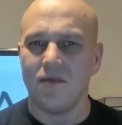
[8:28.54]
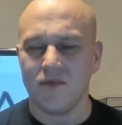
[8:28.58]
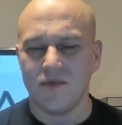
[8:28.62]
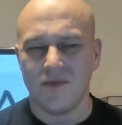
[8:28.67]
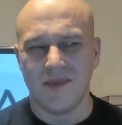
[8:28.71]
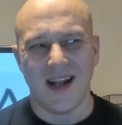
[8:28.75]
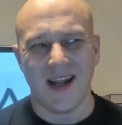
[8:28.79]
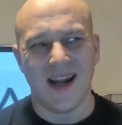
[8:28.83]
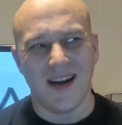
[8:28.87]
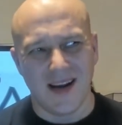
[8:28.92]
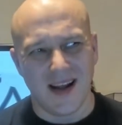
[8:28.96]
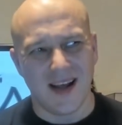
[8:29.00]

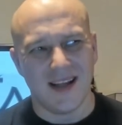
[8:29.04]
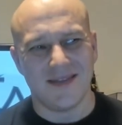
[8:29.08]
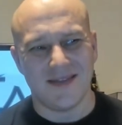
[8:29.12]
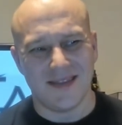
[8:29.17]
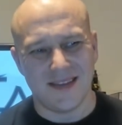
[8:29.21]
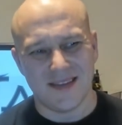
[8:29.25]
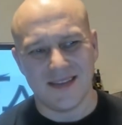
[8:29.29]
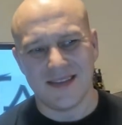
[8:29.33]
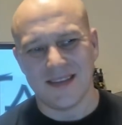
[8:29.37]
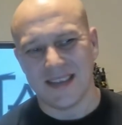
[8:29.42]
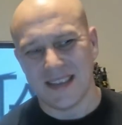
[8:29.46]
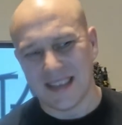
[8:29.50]
they're not
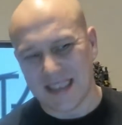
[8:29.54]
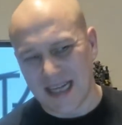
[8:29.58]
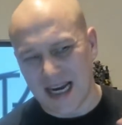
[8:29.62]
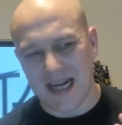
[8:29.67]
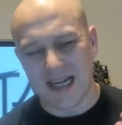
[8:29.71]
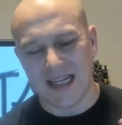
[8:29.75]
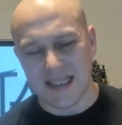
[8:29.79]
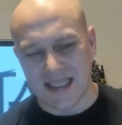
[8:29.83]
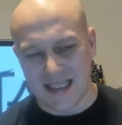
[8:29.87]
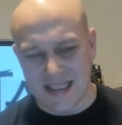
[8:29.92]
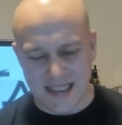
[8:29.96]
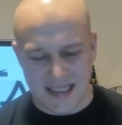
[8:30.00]
kind
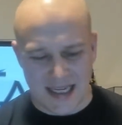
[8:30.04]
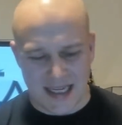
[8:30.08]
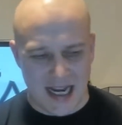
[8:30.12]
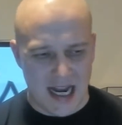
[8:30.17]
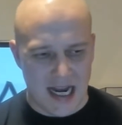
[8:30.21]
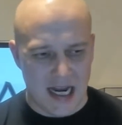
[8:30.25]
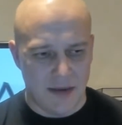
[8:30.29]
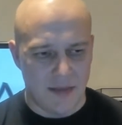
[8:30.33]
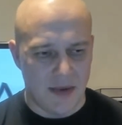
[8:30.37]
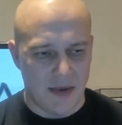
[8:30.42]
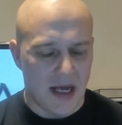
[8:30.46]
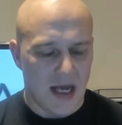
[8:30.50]
of the
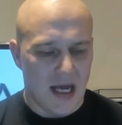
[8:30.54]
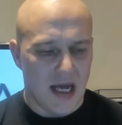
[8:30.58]
same.